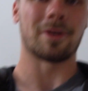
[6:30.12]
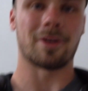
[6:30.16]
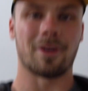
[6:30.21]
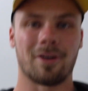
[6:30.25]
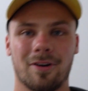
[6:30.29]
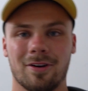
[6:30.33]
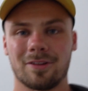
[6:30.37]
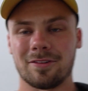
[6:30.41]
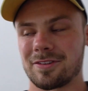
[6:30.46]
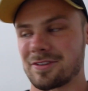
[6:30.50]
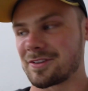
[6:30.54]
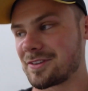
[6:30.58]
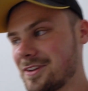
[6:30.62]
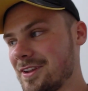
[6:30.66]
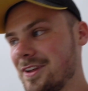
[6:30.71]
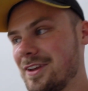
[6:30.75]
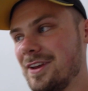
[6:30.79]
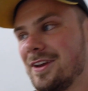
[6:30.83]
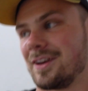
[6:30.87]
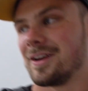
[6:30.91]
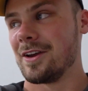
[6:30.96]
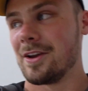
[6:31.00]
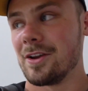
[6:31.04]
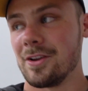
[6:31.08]
because
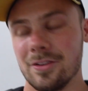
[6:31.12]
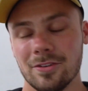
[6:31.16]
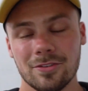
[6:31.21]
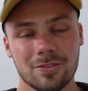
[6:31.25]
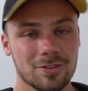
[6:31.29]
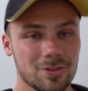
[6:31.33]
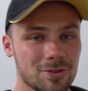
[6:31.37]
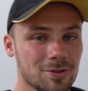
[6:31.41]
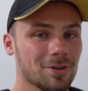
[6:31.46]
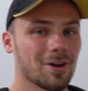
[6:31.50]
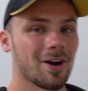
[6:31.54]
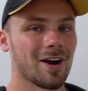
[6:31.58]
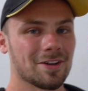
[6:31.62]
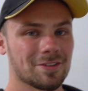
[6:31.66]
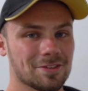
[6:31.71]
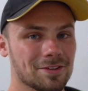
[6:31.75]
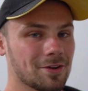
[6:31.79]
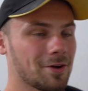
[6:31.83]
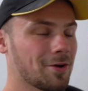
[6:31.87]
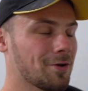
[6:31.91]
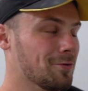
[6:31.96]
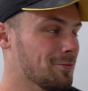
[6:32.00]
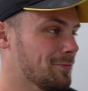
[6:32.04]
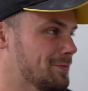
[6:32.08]
you guys
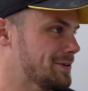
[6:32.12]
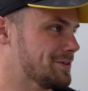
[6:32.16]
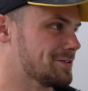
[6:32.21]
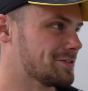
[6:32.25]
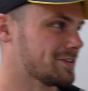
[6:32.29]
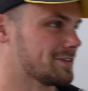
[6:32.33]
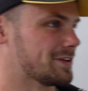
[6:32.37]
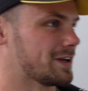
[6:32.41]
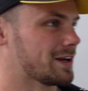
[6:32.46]
know we used to